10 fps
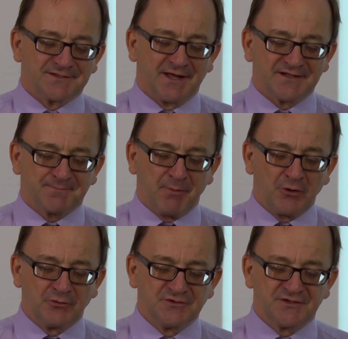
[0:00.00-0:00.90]
and I
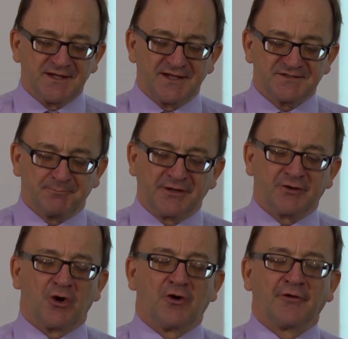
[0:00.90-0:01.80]
suppose it's
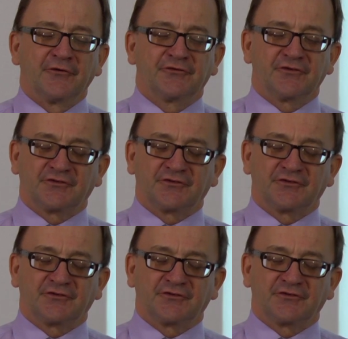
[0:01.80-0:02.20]
because